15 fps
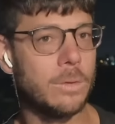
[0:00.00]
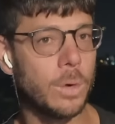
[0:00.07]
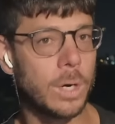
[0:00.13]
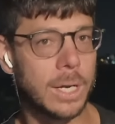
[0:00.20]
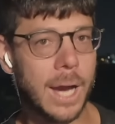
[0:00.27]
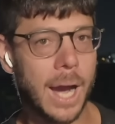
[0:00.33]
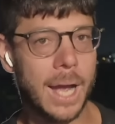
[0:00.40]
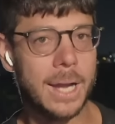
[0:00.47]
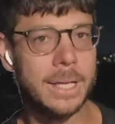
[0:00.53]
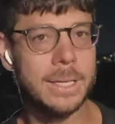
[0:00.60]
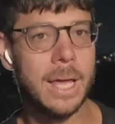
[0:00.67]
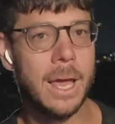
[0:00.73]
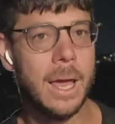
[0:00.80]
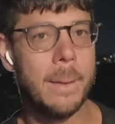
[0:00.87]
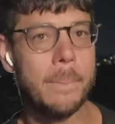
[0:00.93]
that were
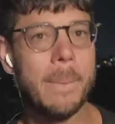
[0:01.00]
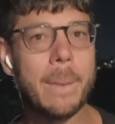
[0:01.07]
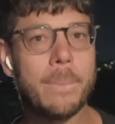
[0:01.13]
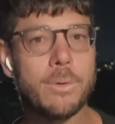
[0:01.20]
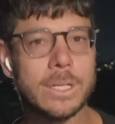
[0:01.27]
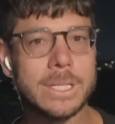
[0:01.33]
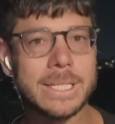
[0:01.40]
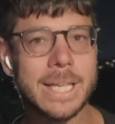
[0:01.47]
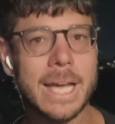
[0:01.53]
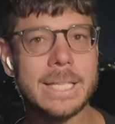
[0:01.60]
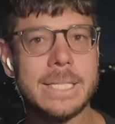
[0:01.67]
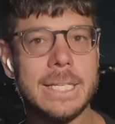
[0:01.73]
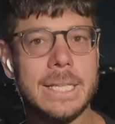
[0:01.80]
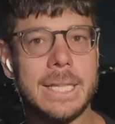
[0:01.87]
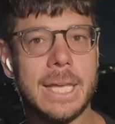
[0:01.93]
guided by
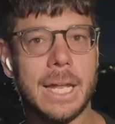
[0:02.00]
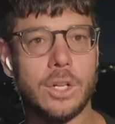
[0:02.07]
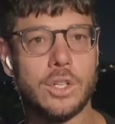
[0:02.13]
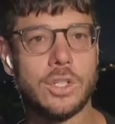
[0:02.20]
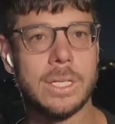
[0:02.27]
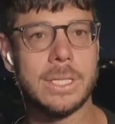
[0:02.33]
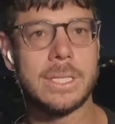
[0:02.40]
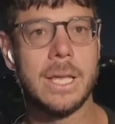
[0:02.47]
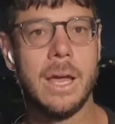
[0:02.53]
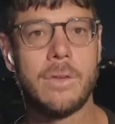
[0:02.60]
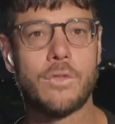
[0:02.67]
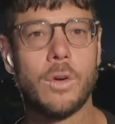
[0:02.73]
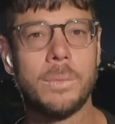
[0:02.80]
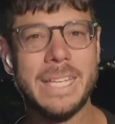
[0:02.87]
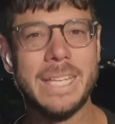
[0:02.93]
precise intelligence
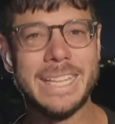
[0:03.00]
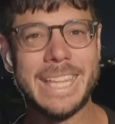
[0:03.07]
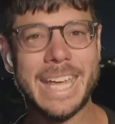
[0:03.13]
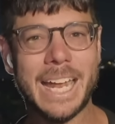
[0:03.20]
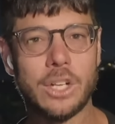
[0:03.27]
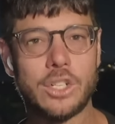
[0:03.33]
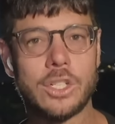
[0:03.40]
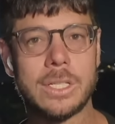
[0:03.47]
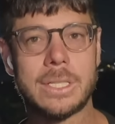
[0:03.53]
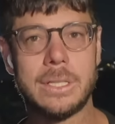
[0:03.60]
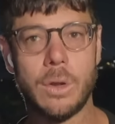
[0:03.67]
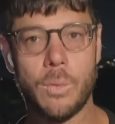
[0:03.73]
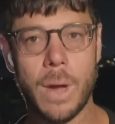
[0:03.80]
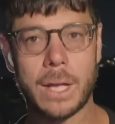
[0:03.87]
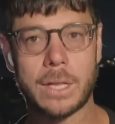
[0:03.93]
from the
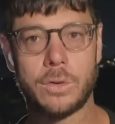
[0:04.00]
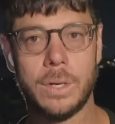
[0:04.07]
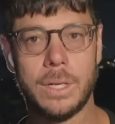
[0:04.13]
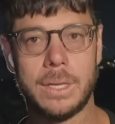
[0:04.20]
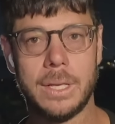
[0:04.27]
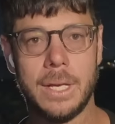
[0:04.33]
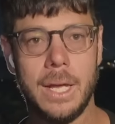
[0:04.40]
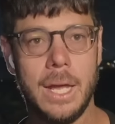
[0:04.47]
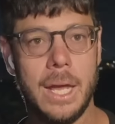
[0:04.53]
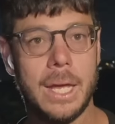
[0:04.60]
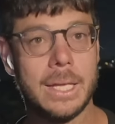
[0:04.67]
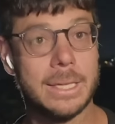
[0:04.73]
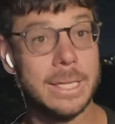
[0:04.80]
Intelligence Directorate.